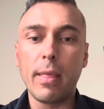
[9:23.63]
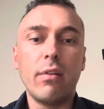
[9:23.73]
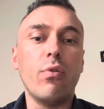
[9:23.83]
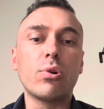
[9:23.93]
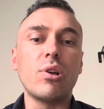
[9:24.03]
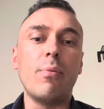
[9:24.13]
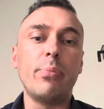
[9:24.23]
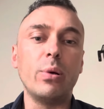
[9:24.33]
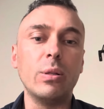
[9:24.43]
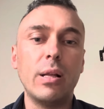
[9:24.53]
For
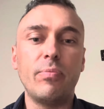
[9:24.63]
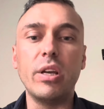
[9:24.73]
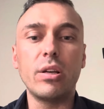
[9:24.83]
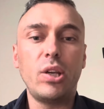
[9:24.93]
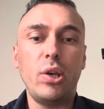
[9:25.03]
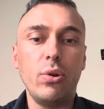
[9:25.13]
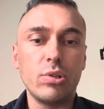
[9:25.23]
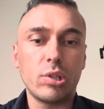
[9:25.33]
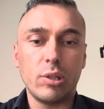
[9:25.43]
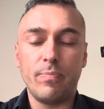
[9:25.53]
example, the
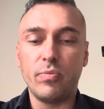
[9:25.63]
accused